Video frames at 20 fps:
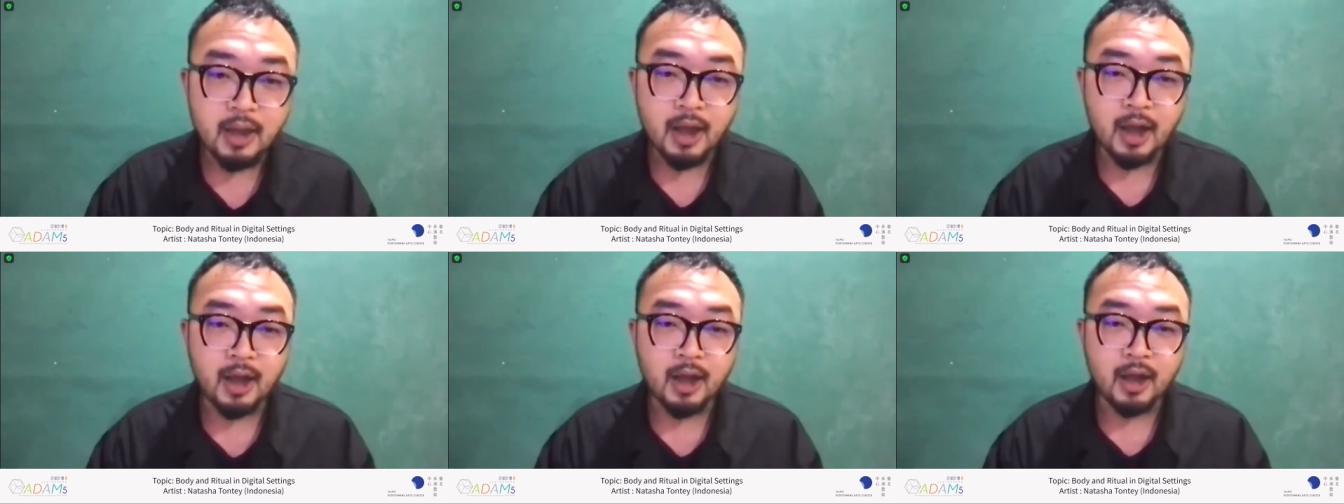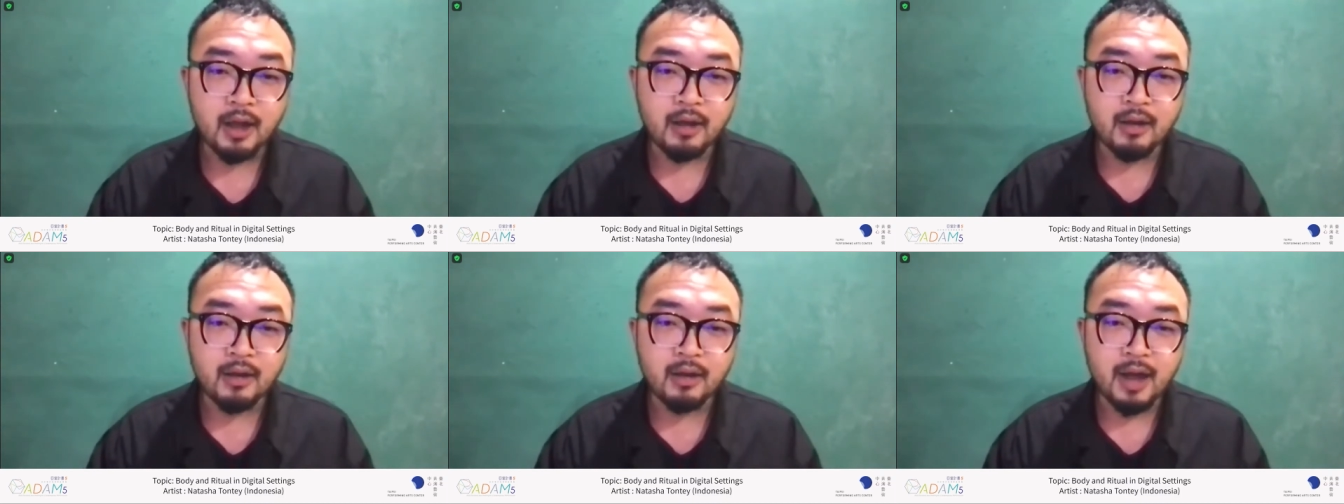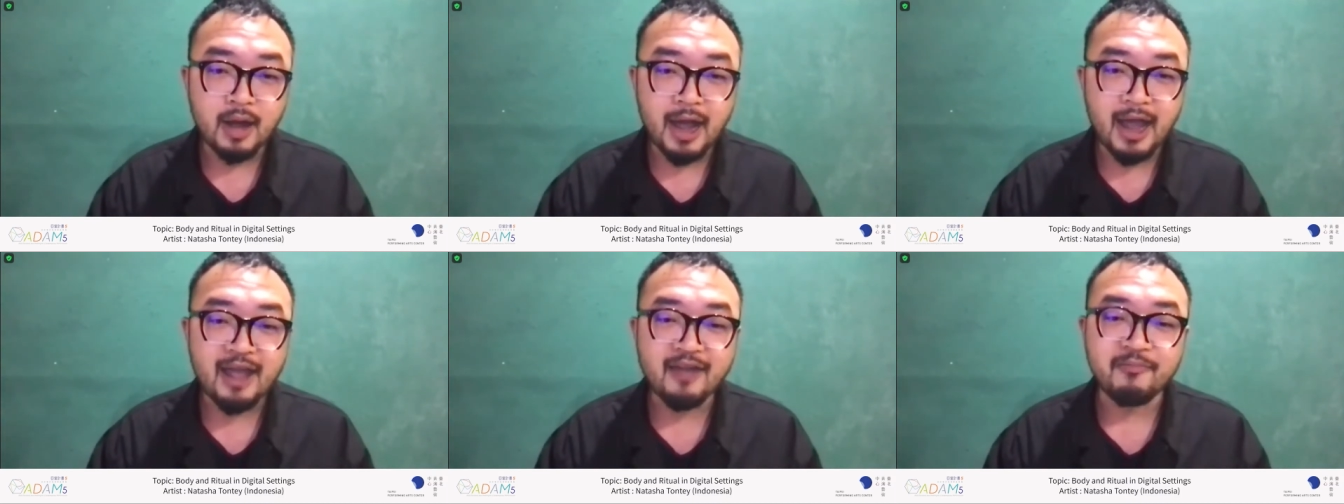
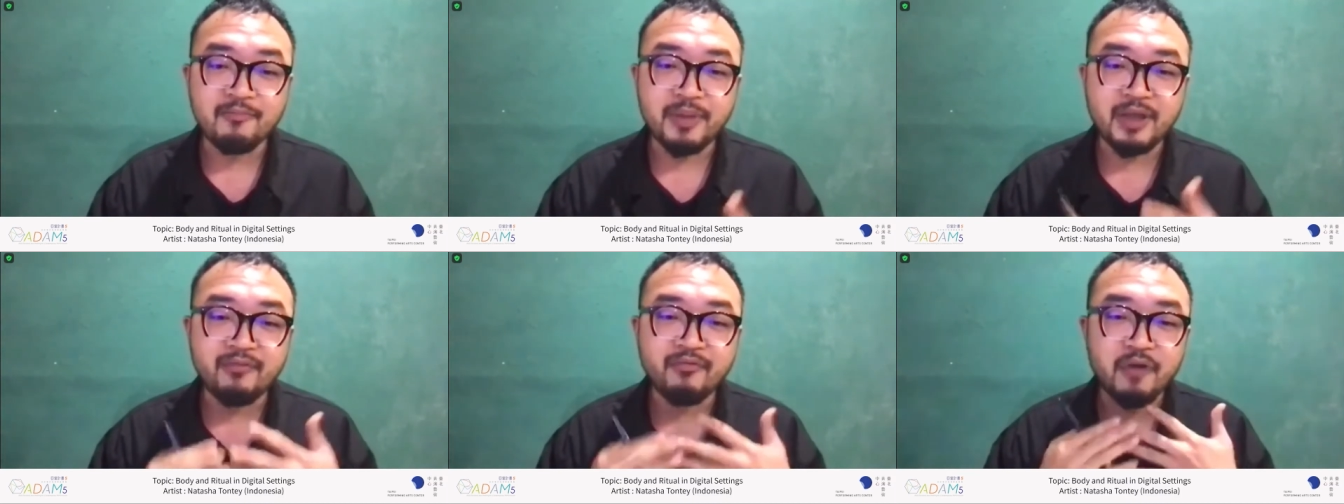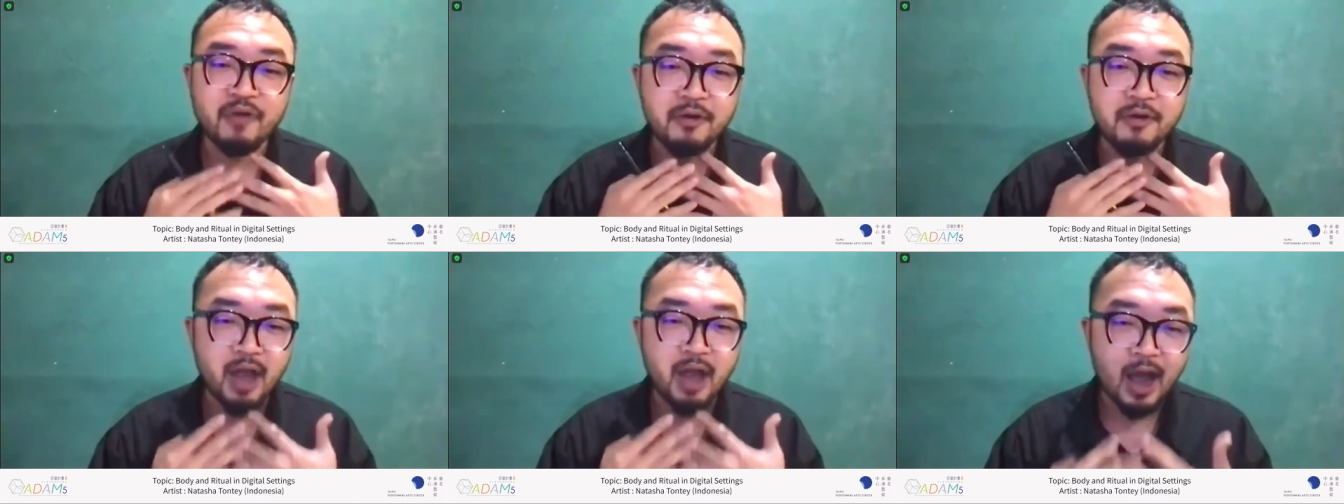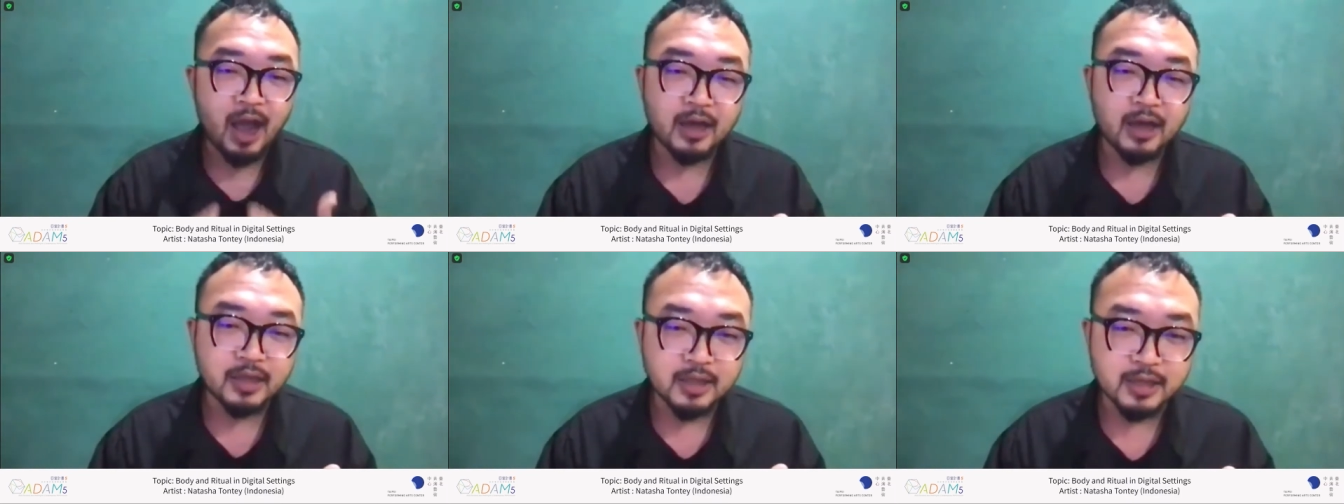I have been very
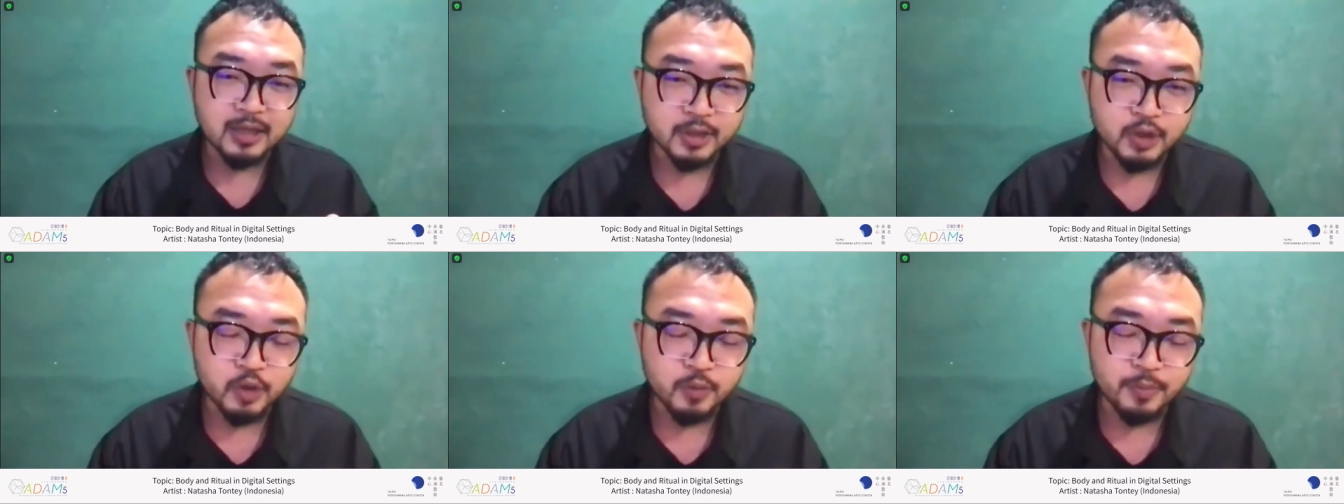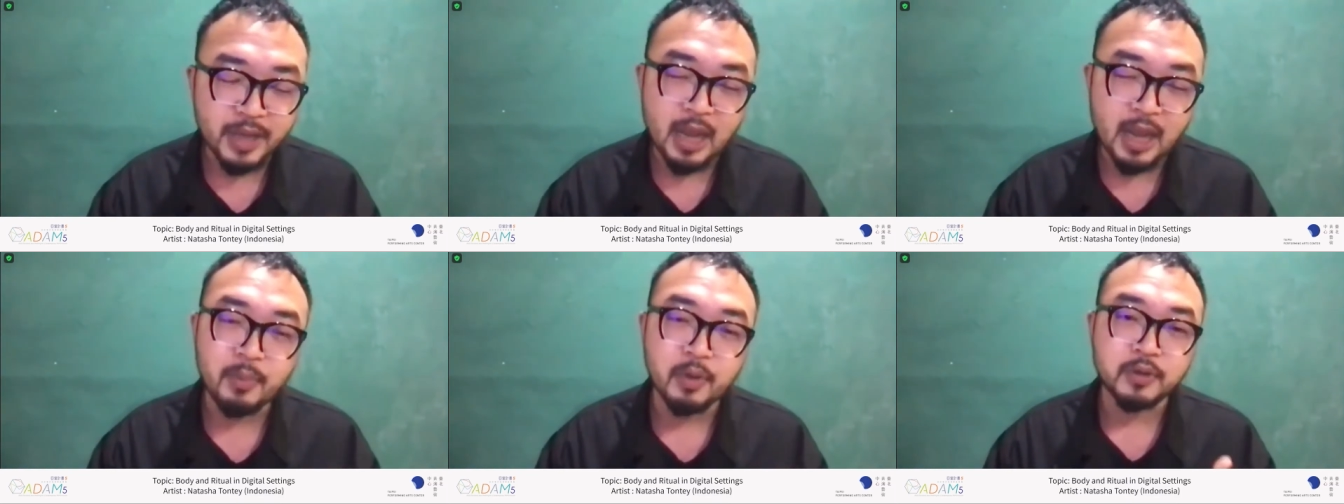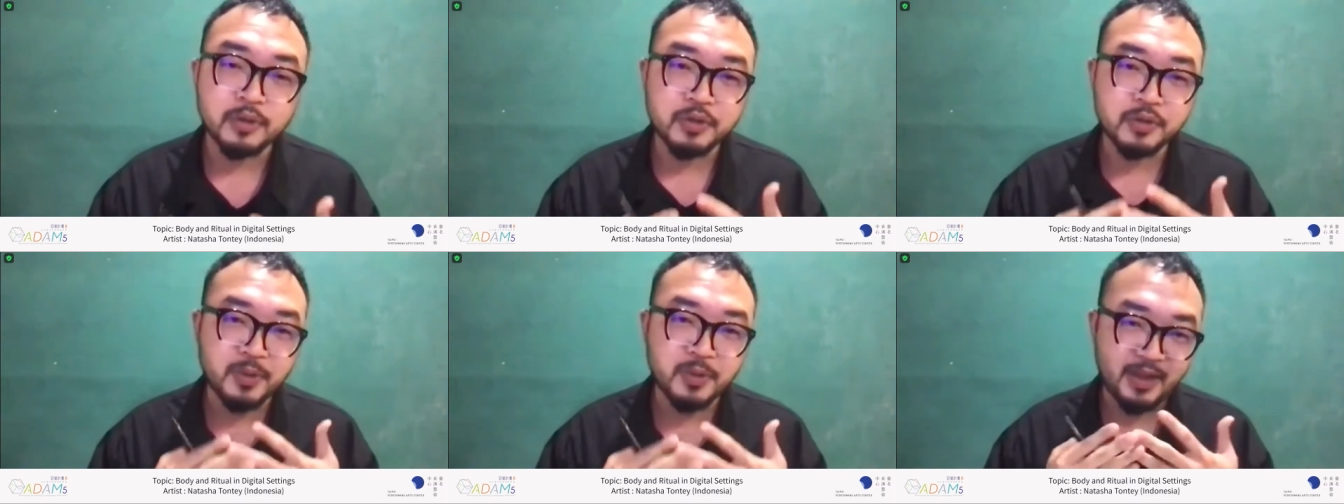honored to be able
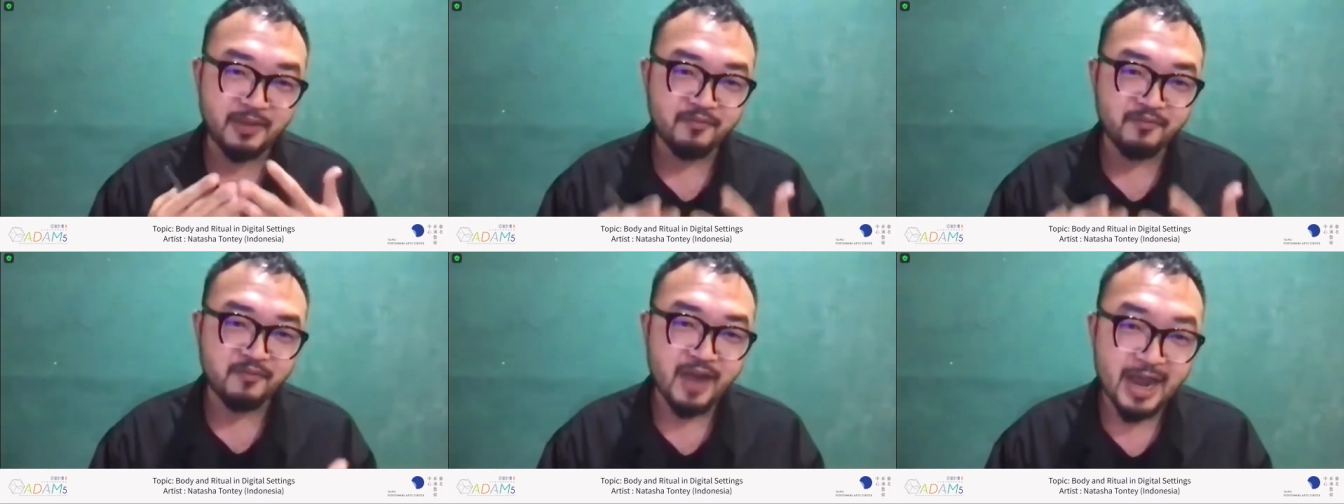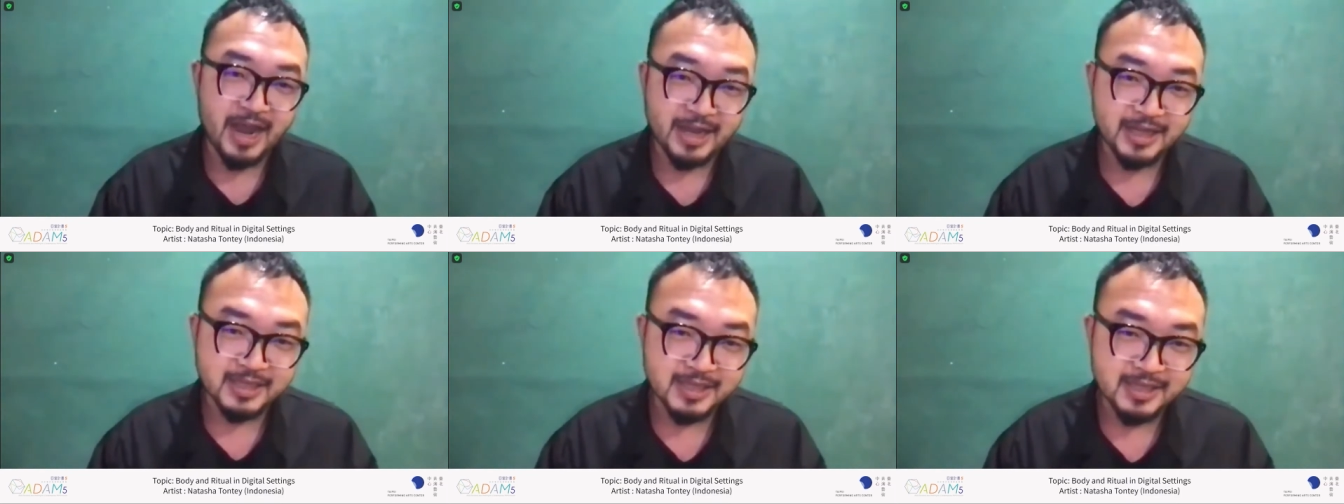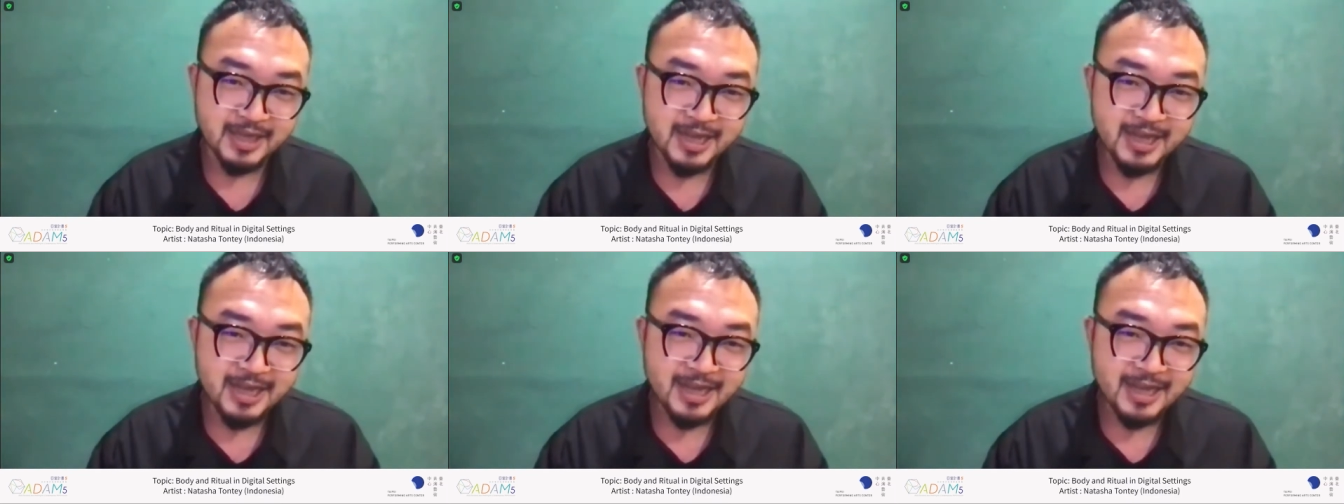to invite